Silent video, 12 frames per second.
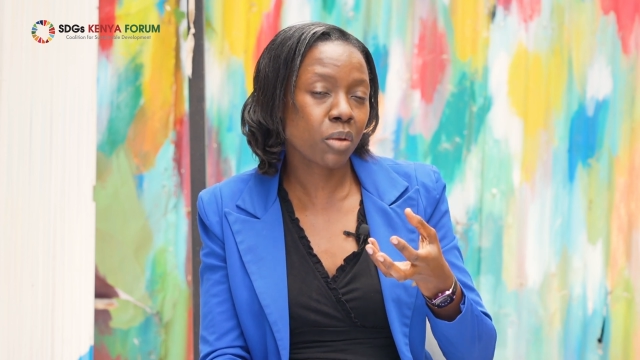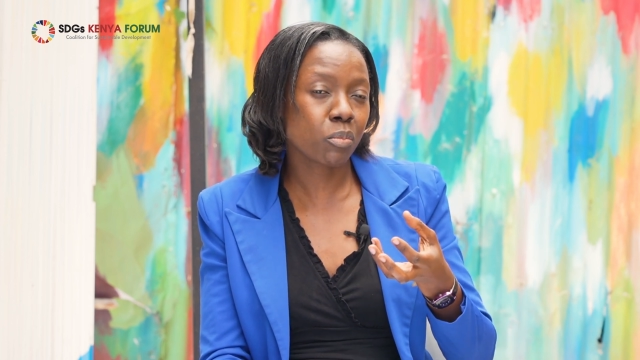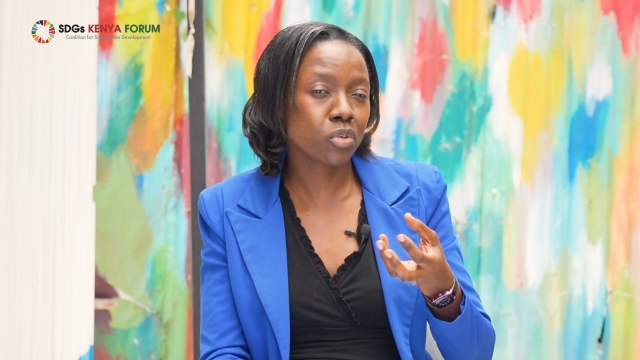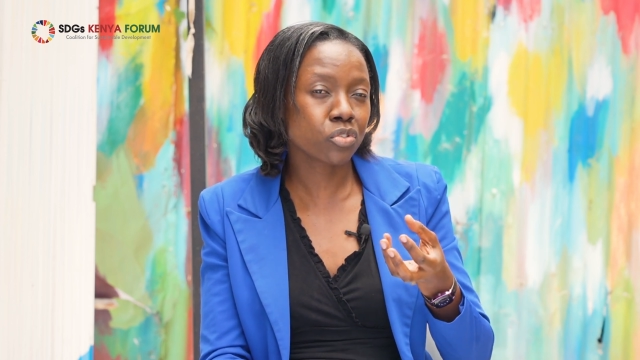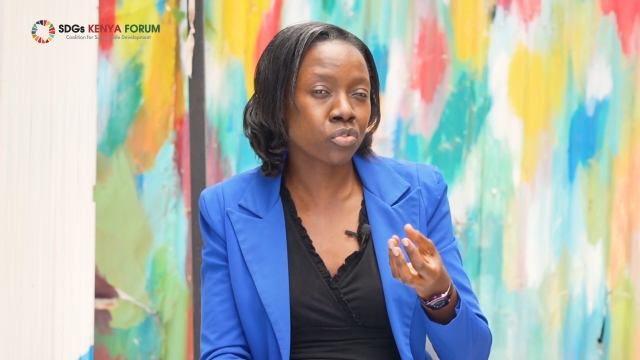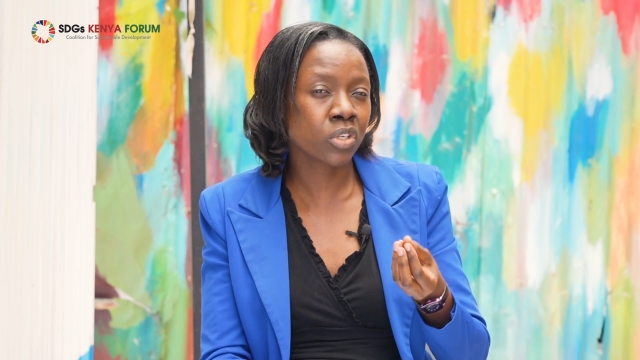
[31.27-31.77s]

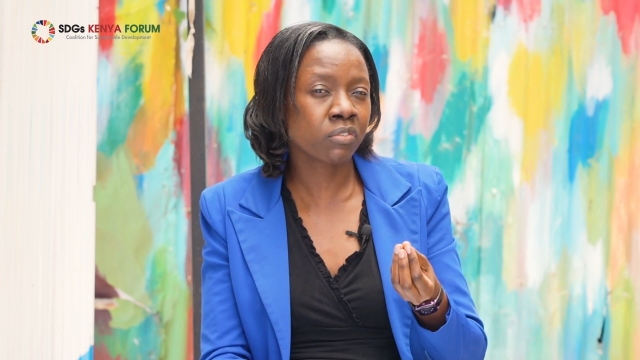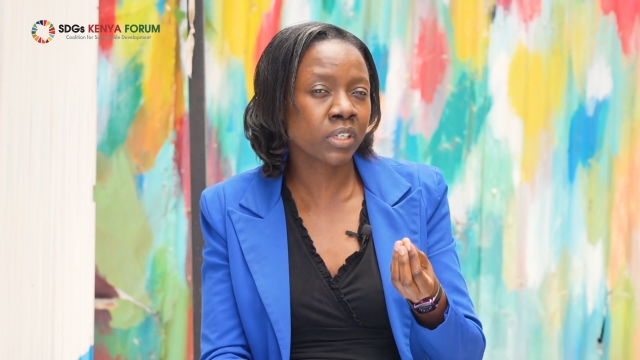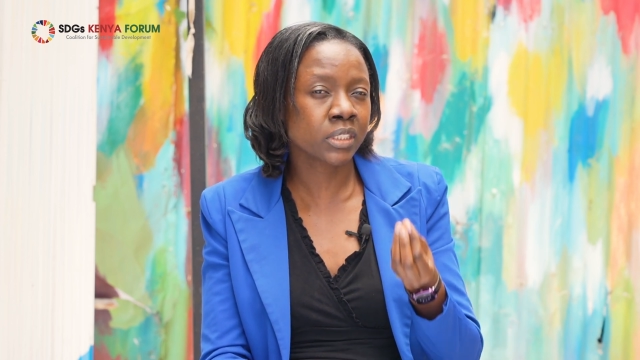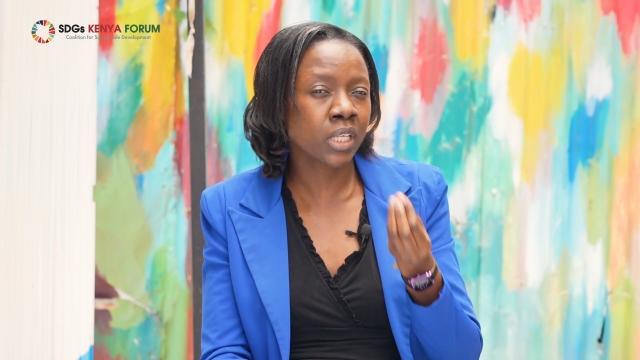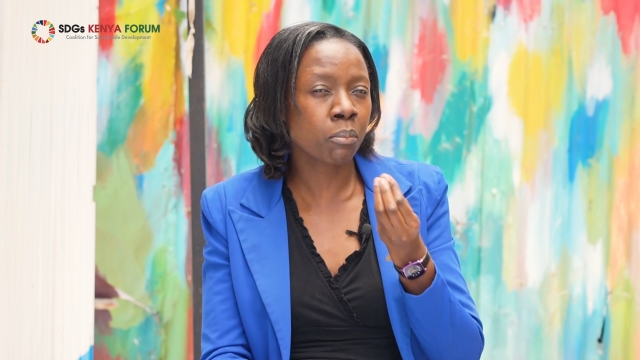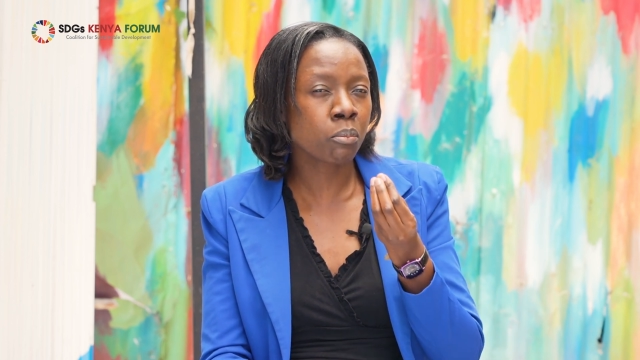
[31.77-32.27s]
able to give
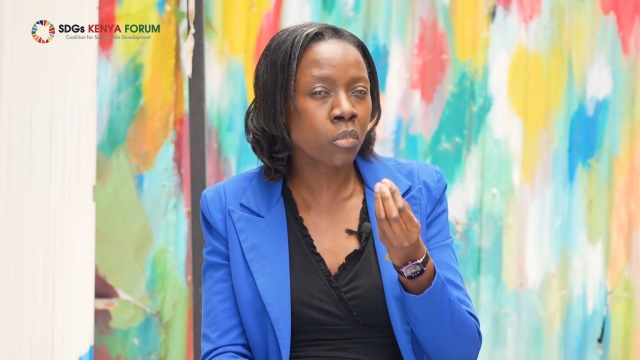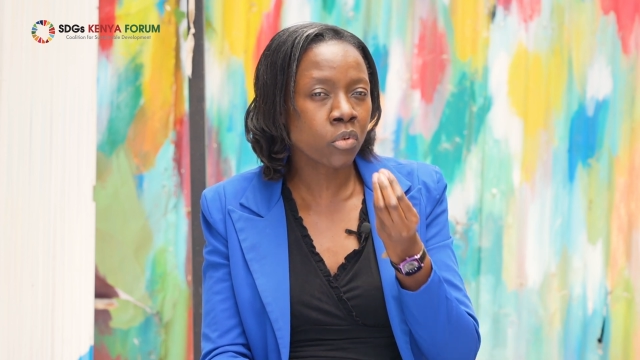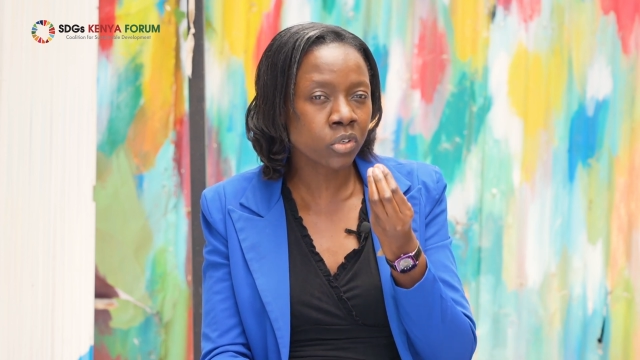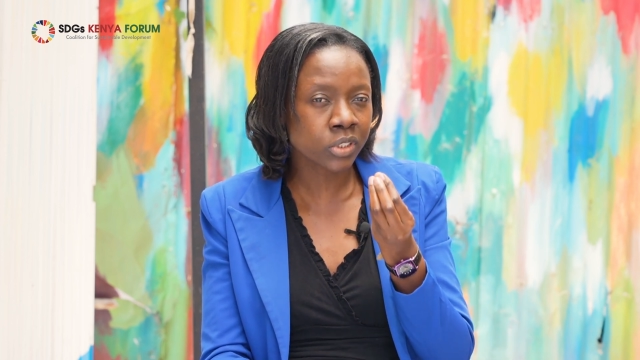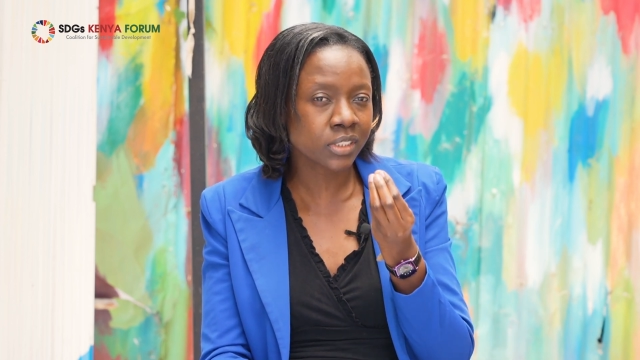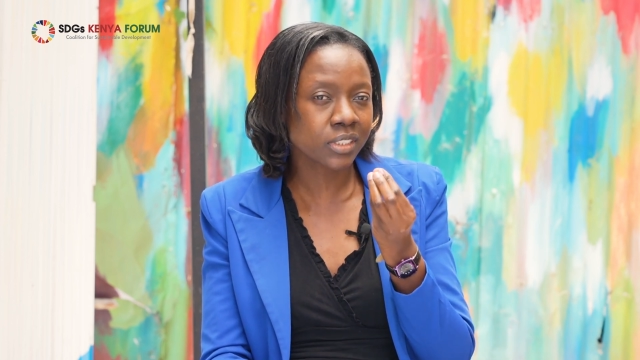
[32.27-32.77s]
us their
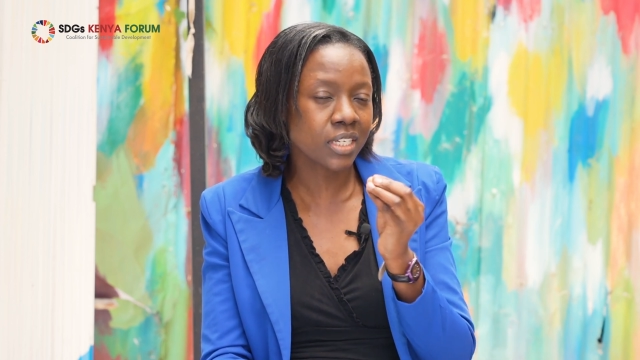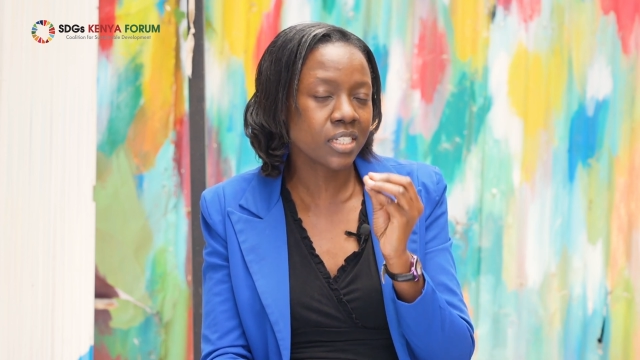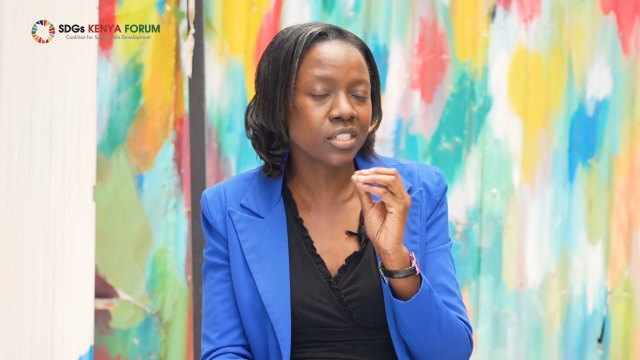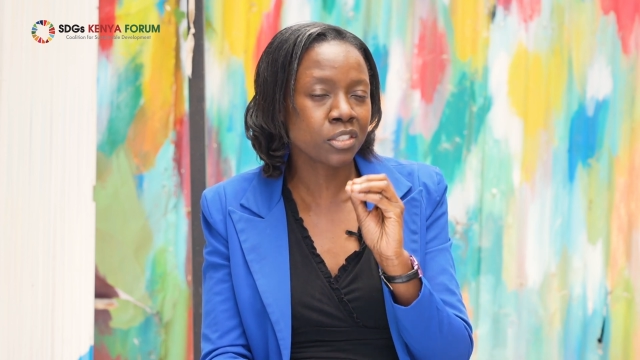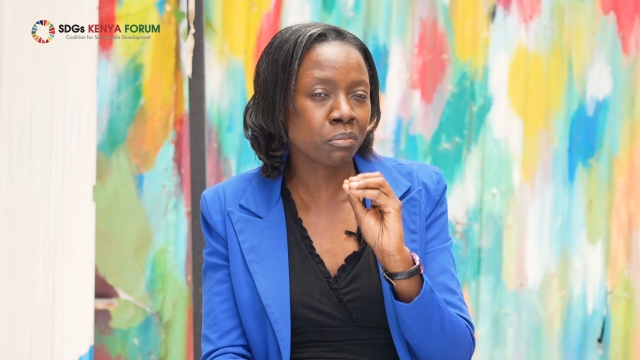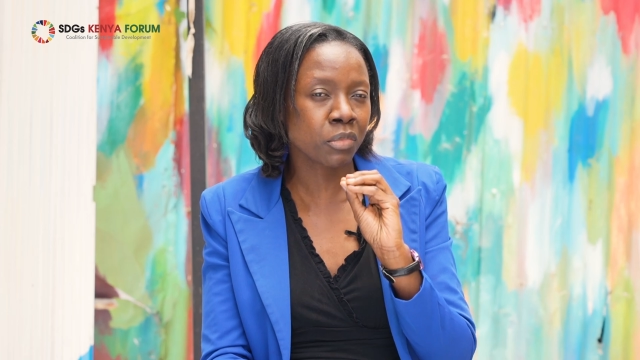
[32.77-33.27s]
most
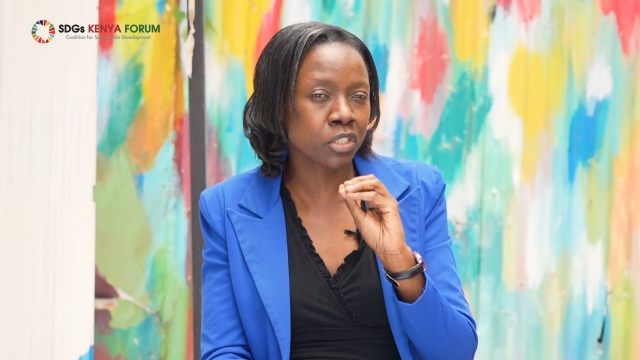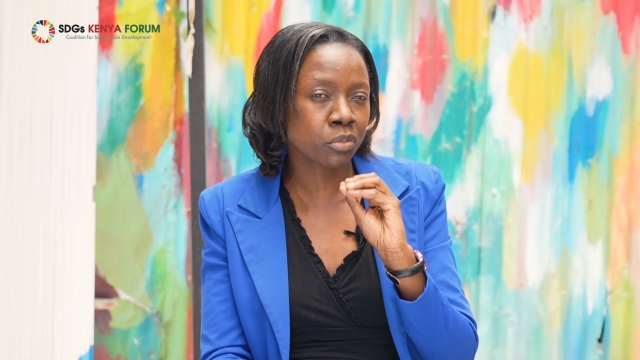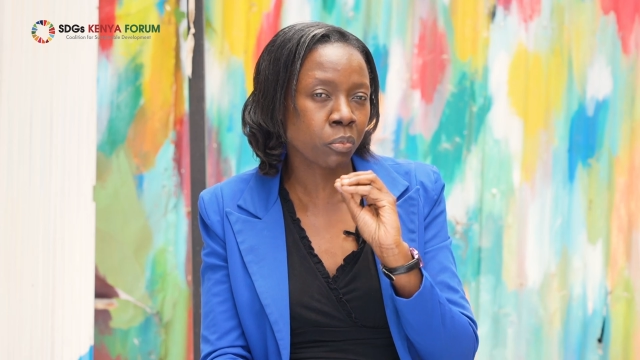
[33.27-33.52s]
intimate